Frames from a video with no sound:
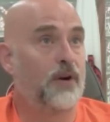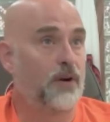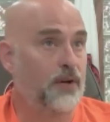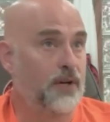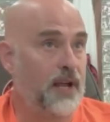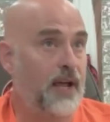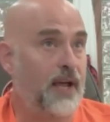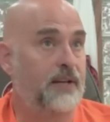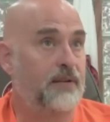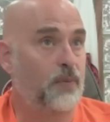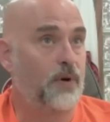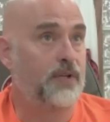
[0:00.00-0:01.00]
her
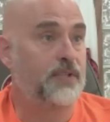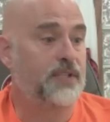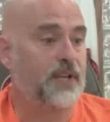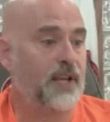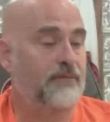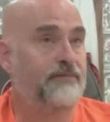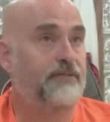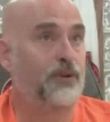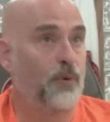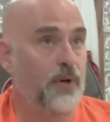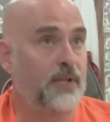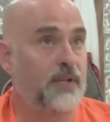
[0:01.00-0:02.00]
dad was a
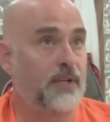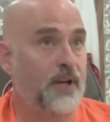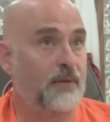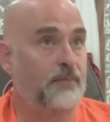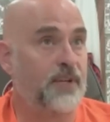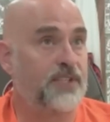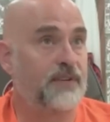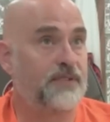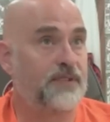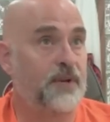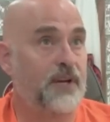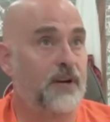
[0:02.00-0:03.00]
fluent Michif
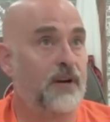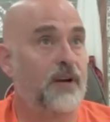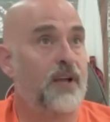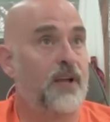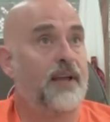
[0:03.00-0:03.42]
speaker,